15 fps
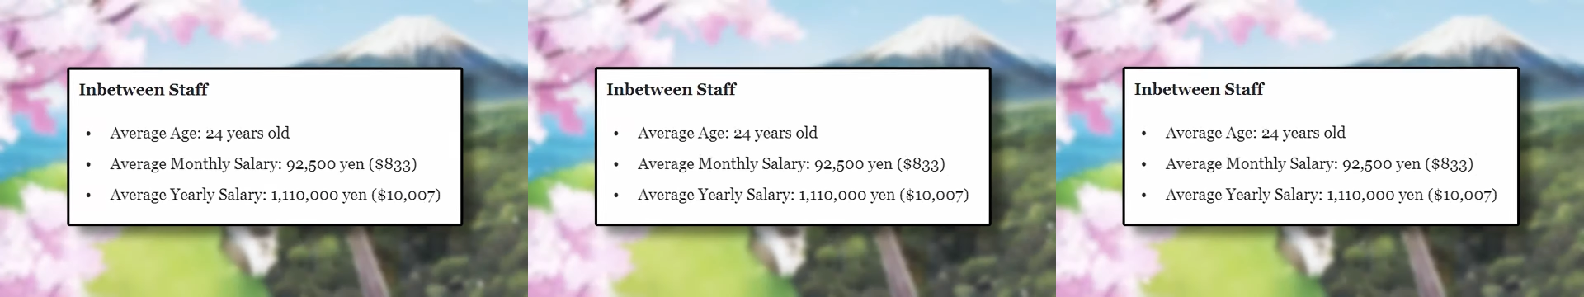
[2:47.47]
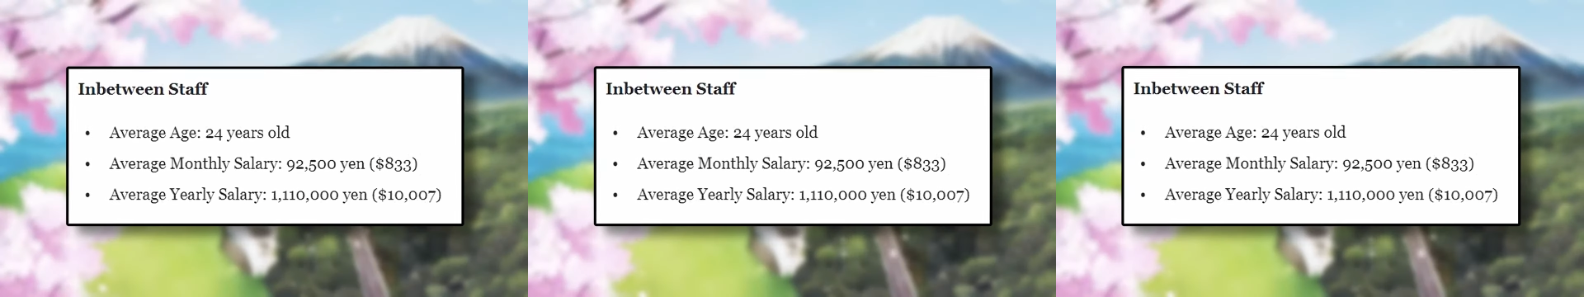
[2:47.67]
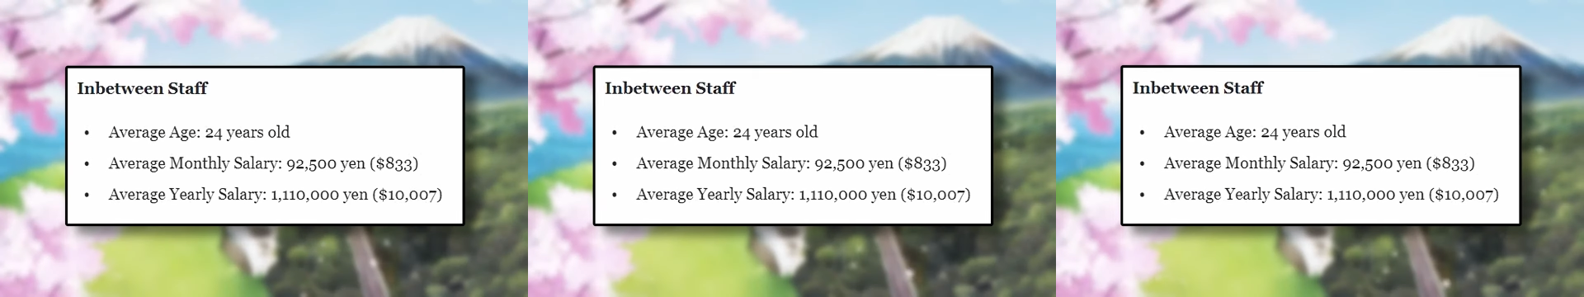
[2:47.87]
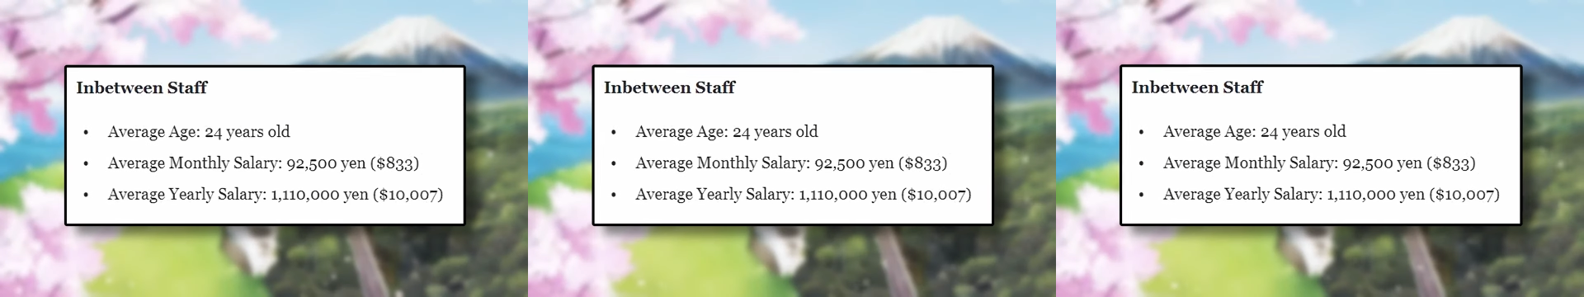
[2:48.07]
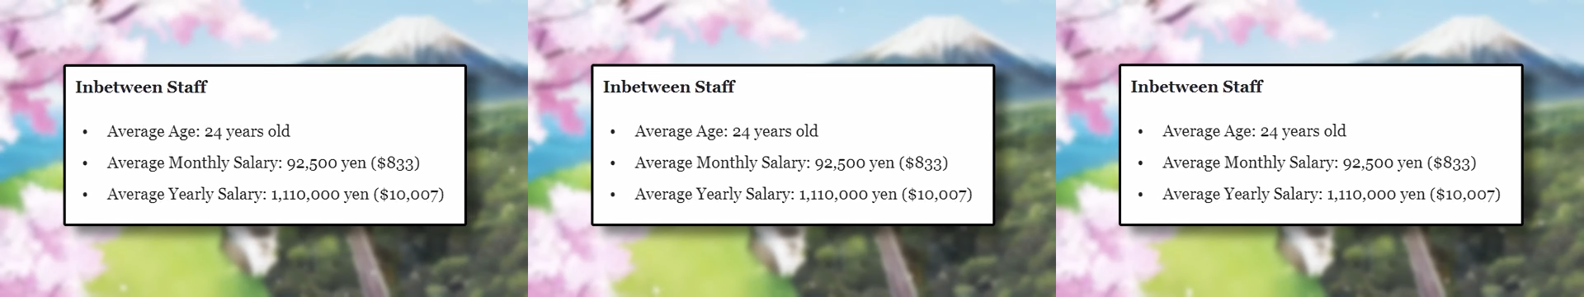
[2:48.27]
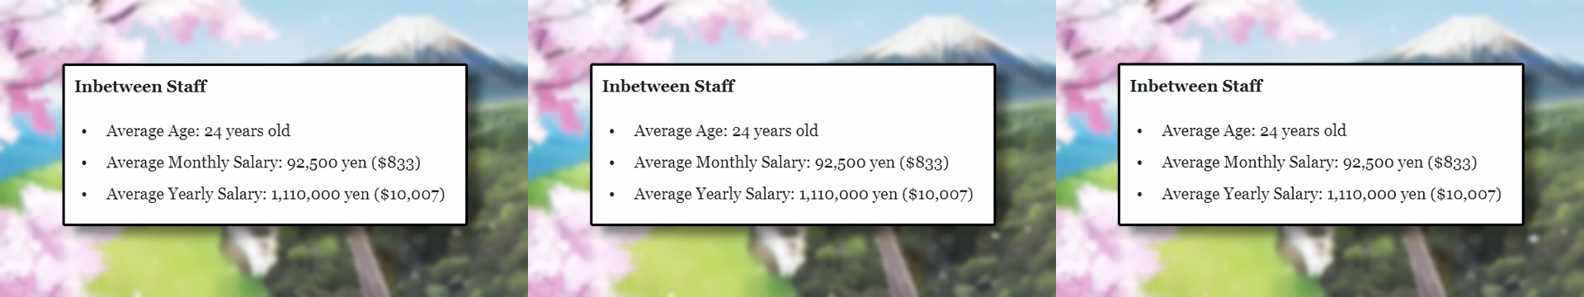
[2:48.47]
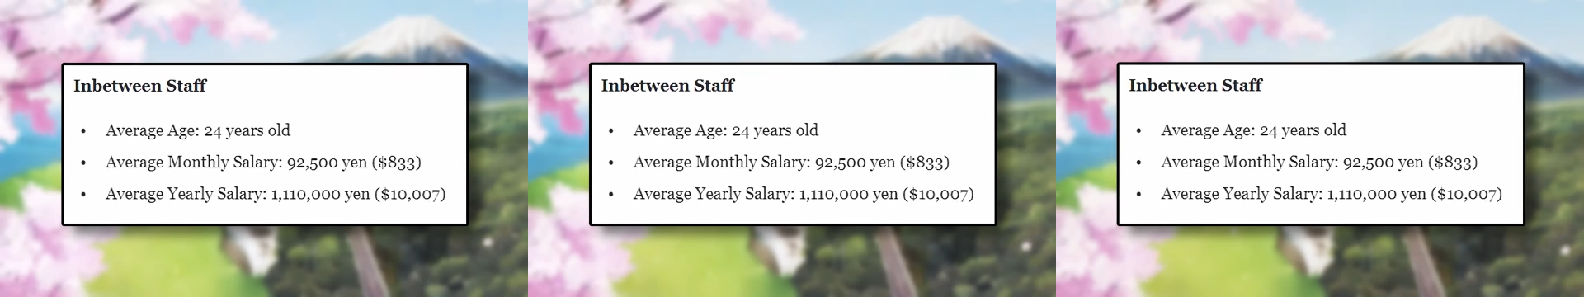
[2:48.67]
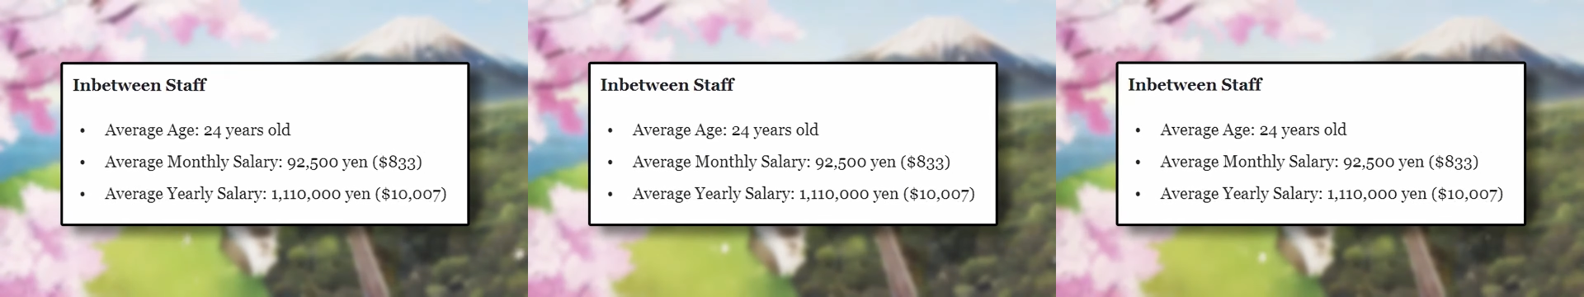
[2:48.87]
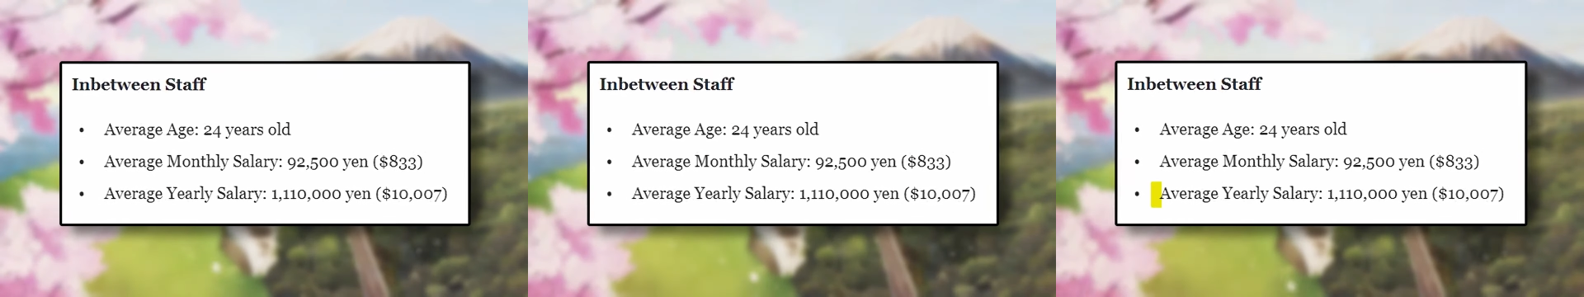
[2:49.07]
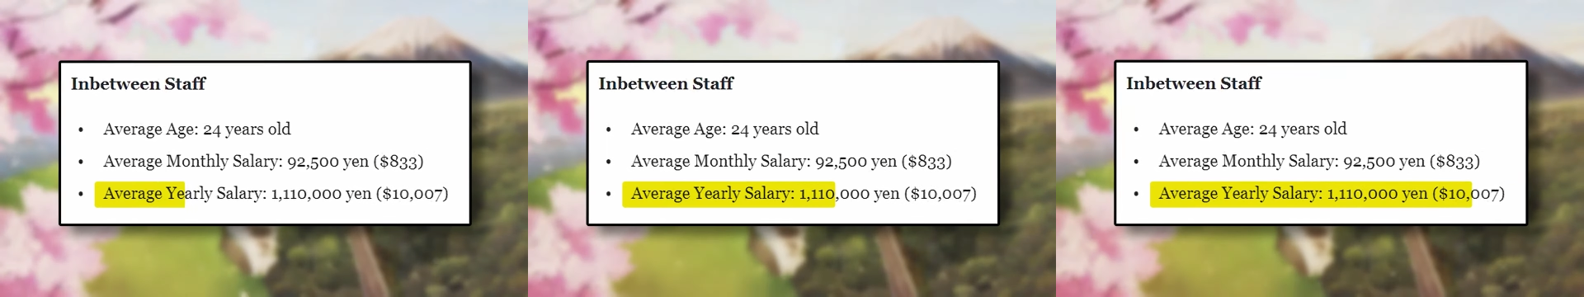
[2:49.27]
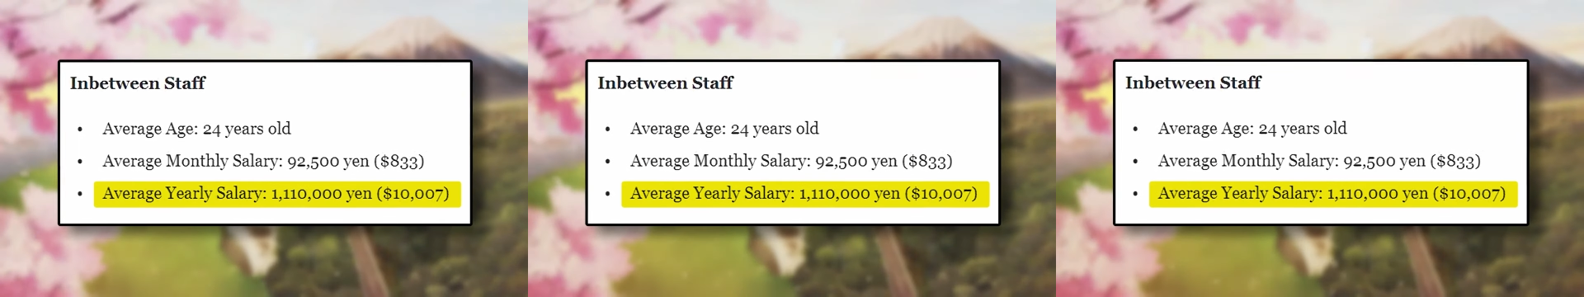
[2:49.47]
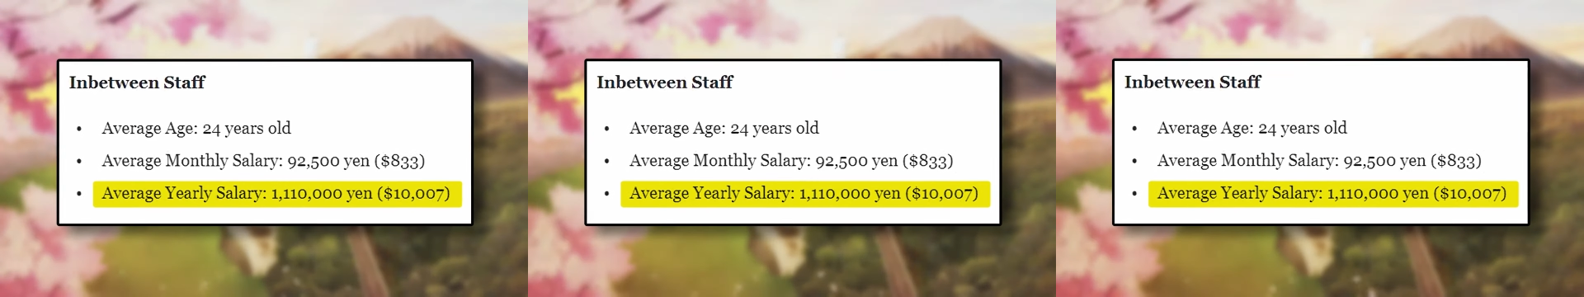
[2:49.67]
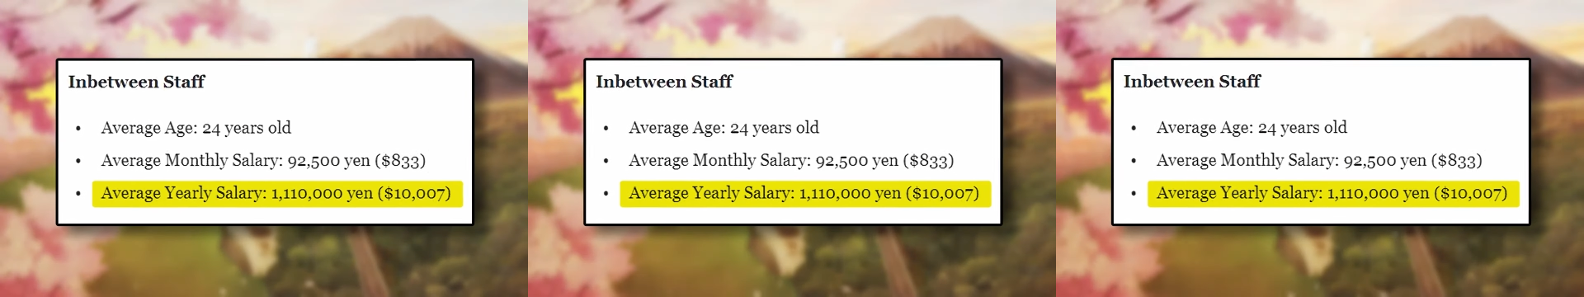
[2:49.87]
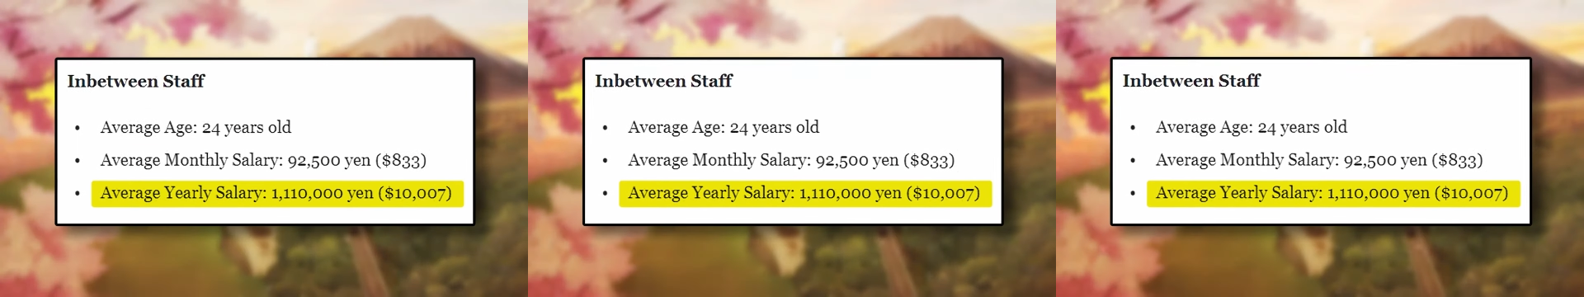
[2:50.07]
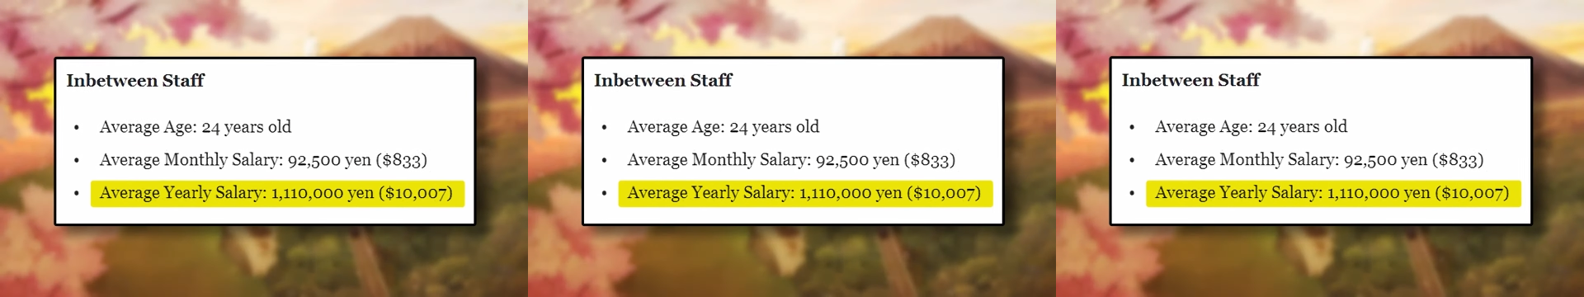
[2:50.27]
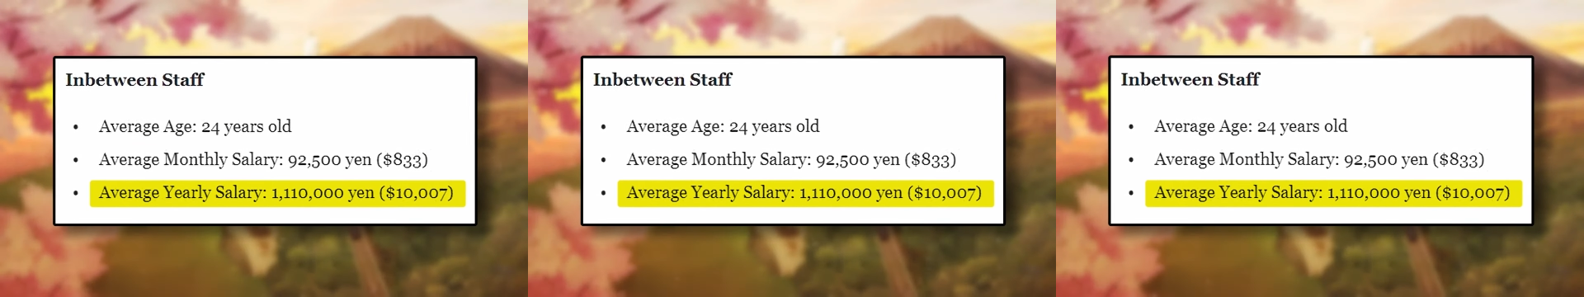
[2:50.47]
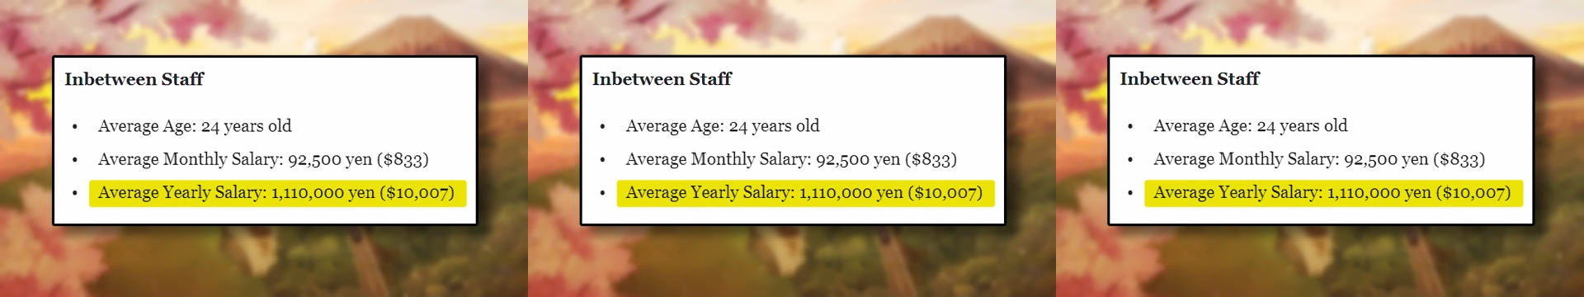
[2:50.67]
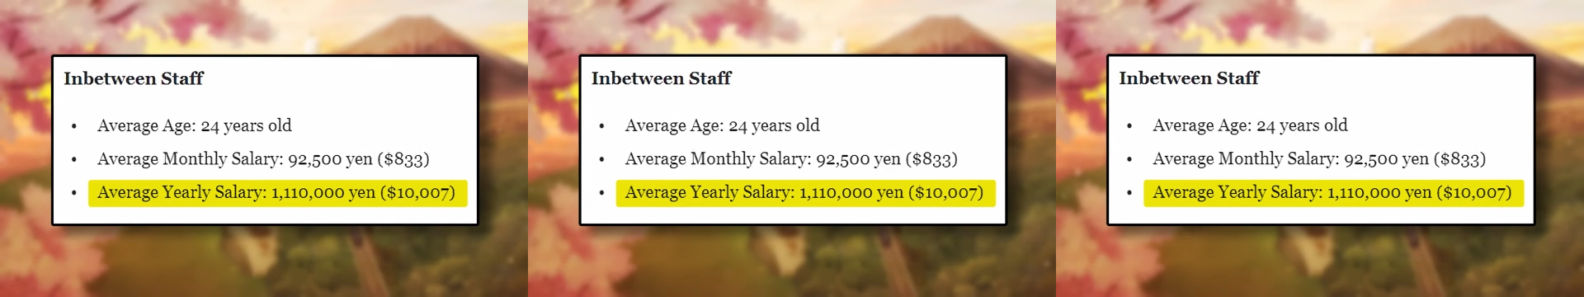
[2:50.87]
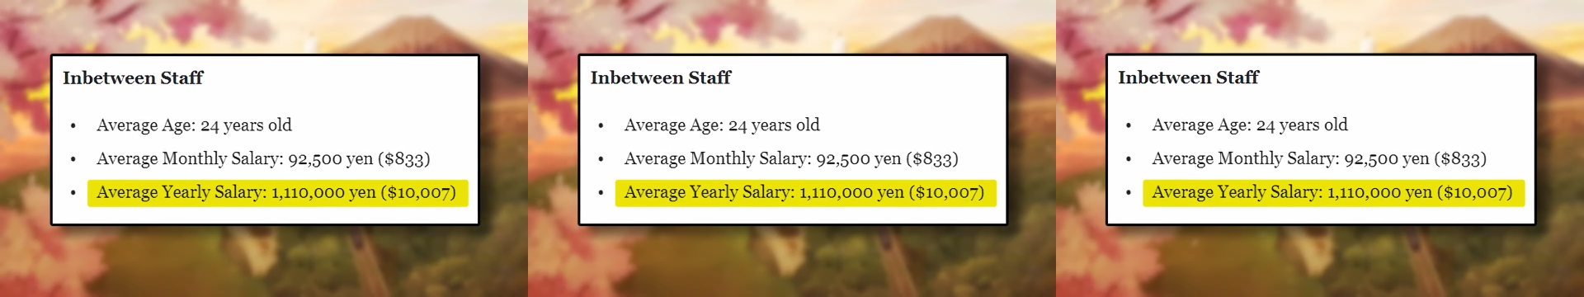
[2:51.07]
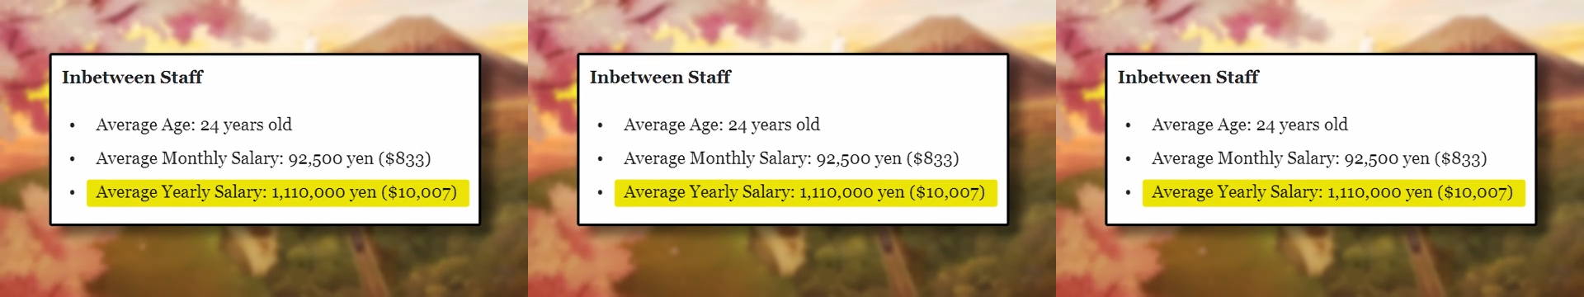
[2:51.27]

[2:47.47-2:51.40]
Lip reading: (no speaker visible)